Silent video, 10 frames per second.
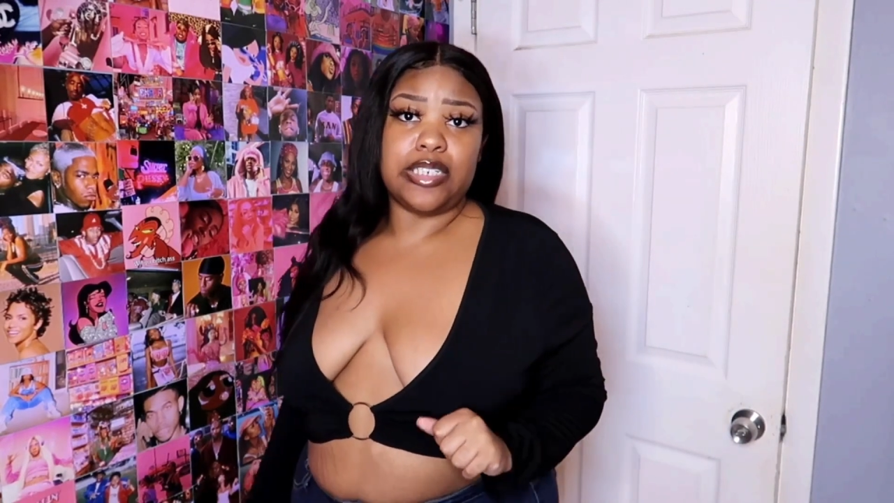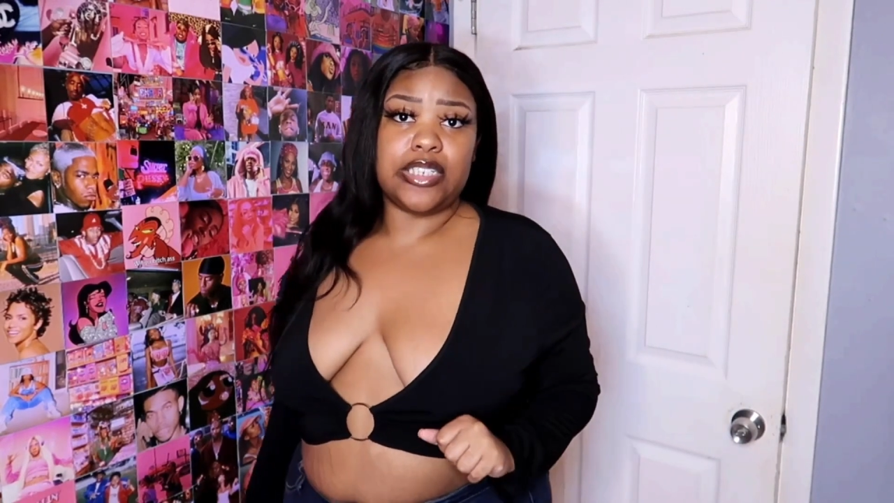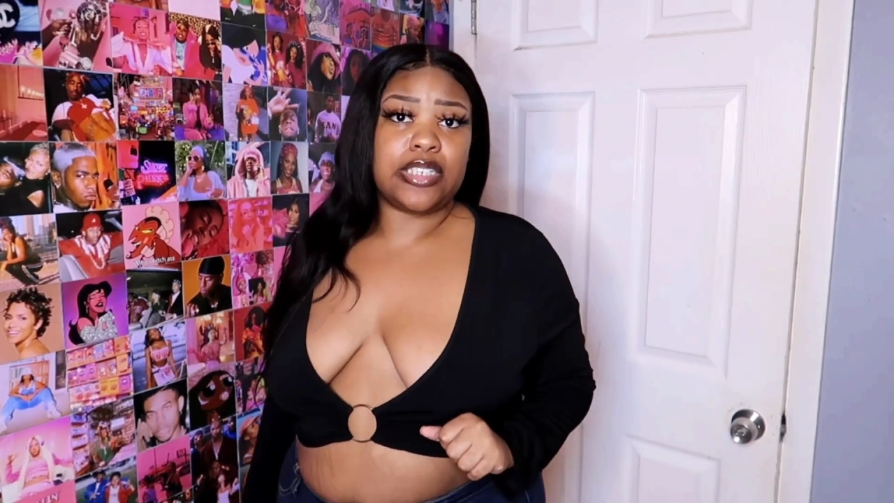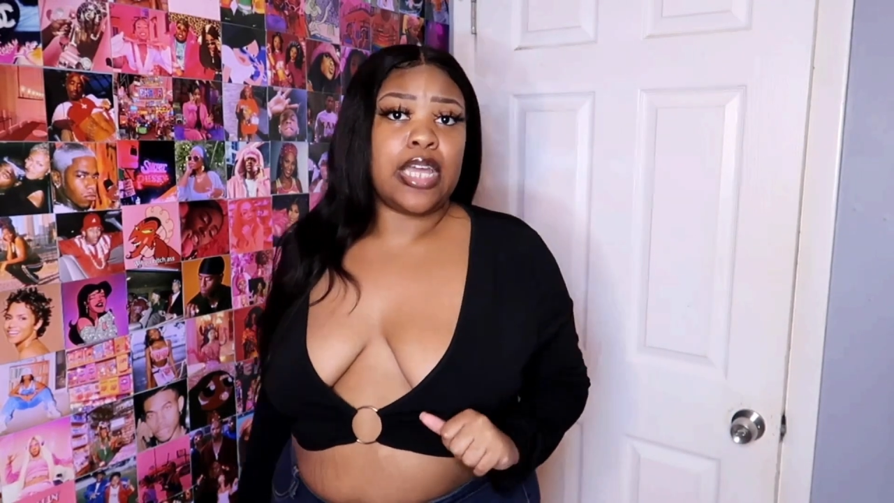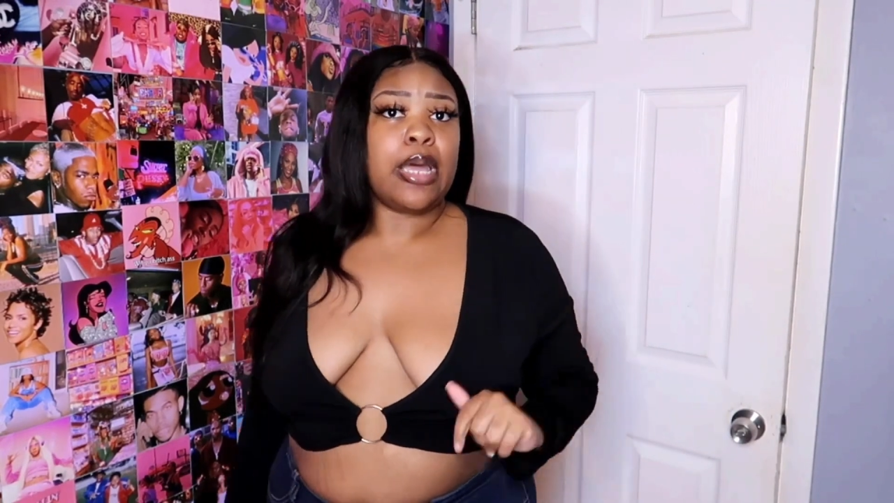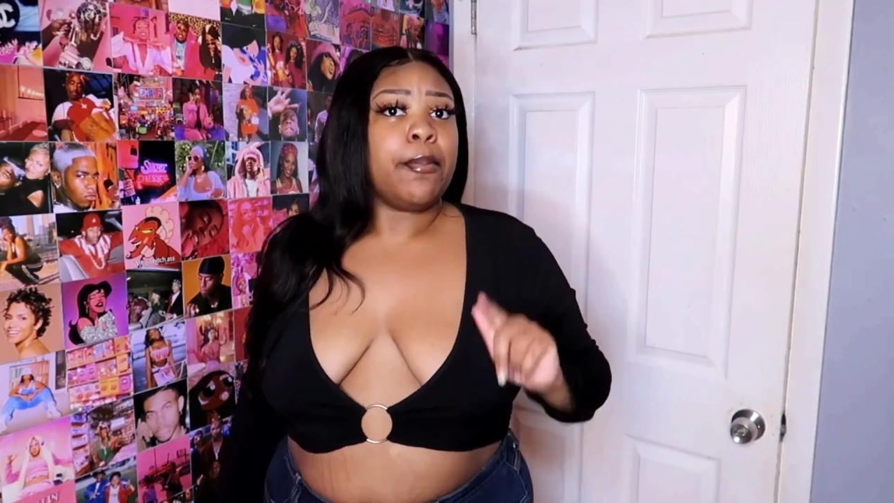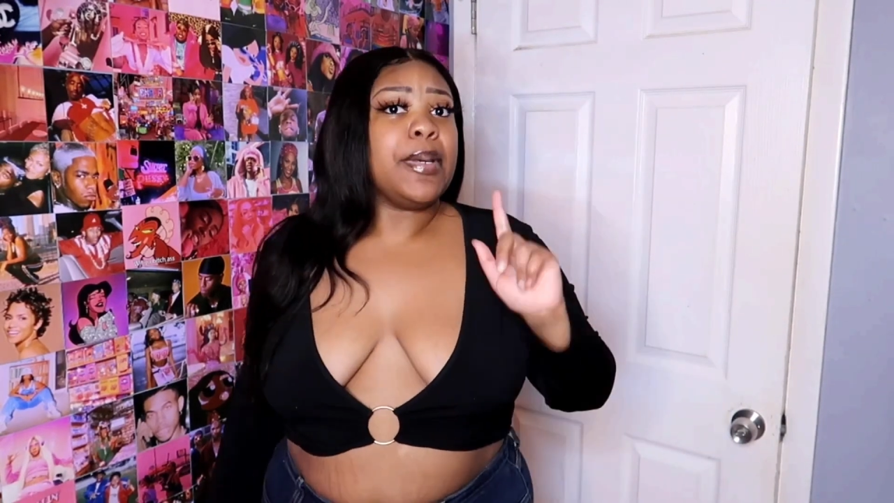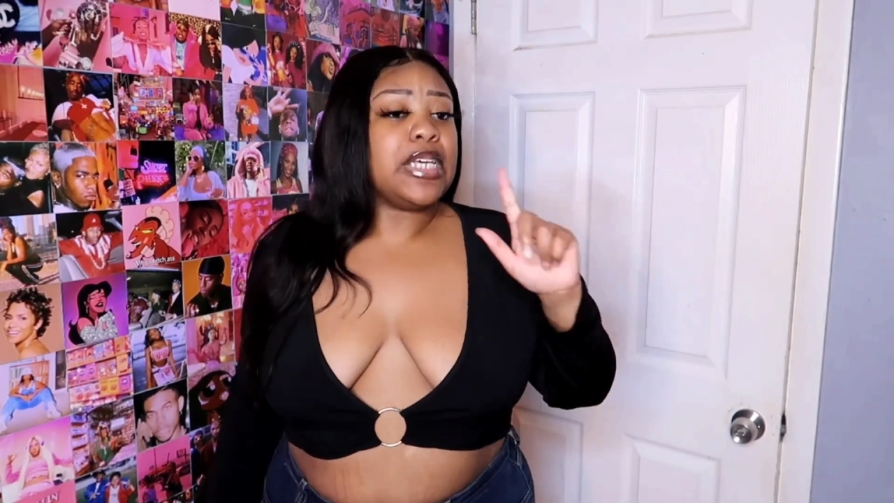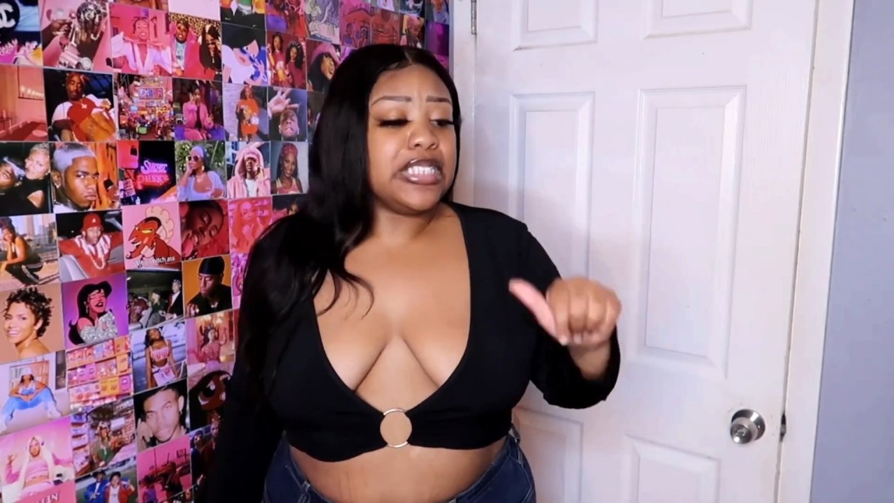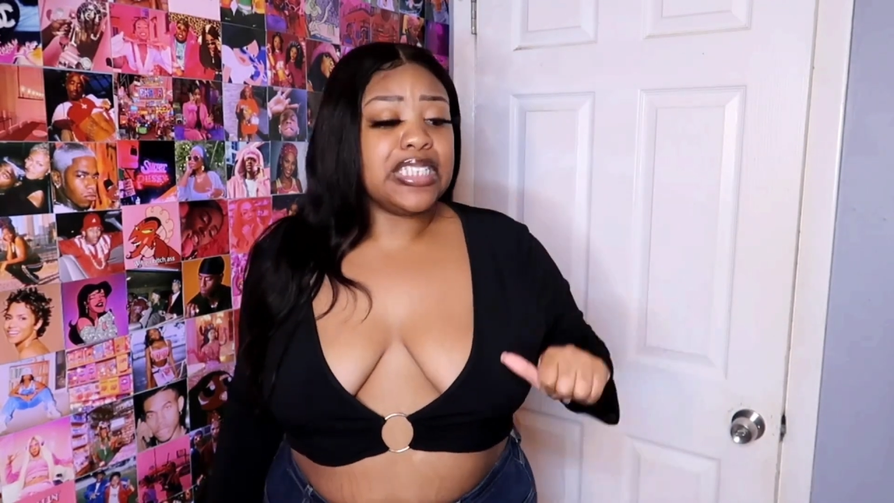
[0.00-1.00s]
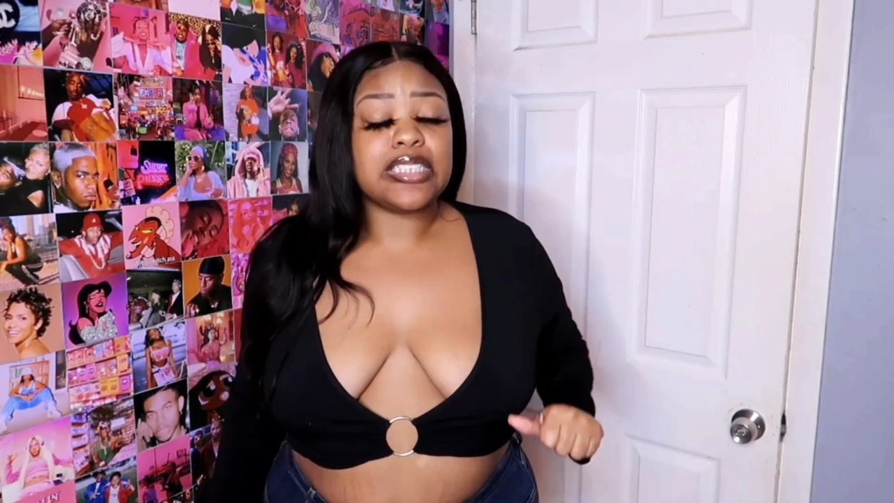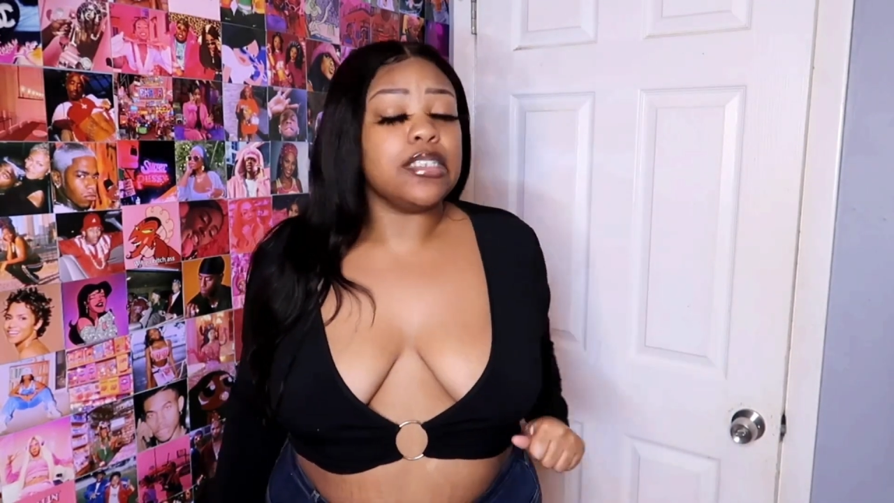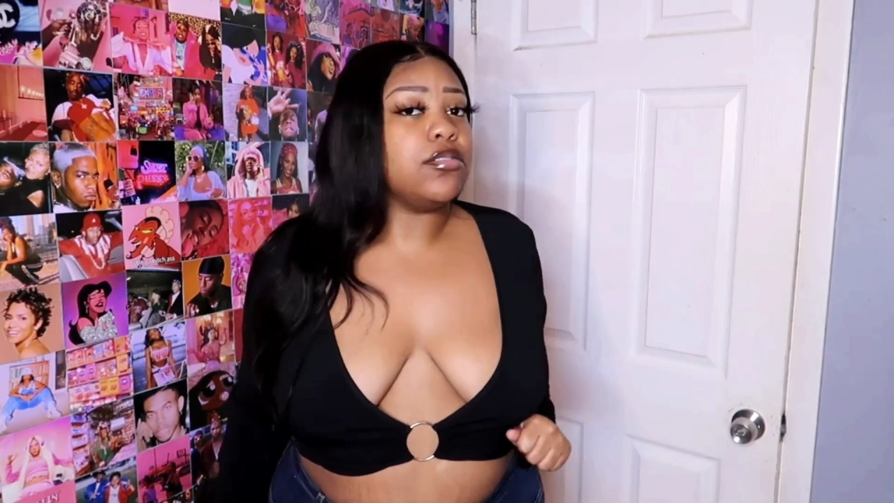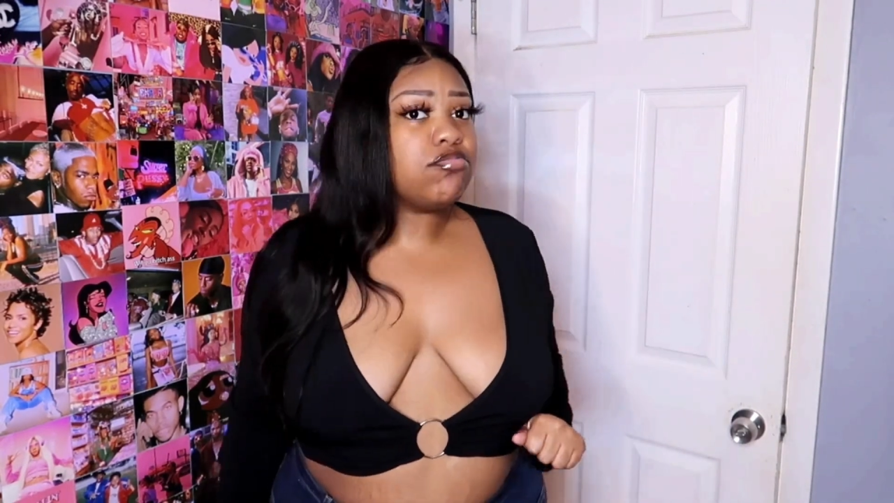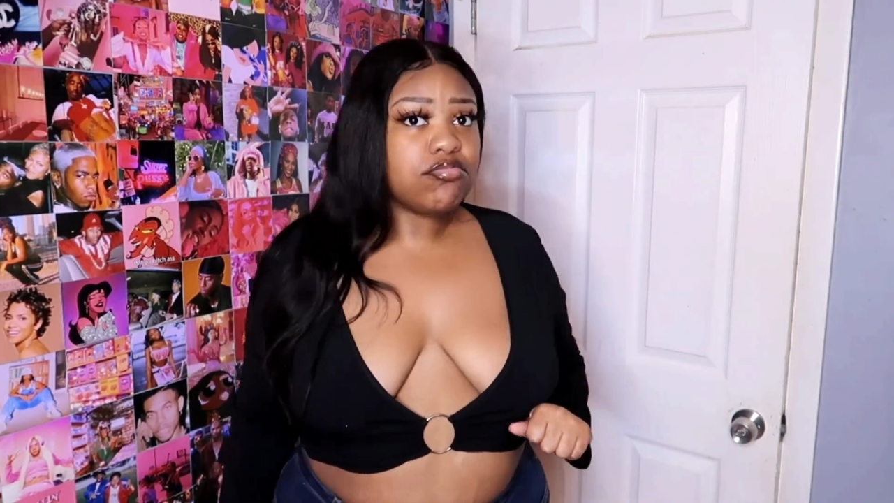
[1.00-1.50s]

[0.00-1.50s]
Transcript: this. Because listen,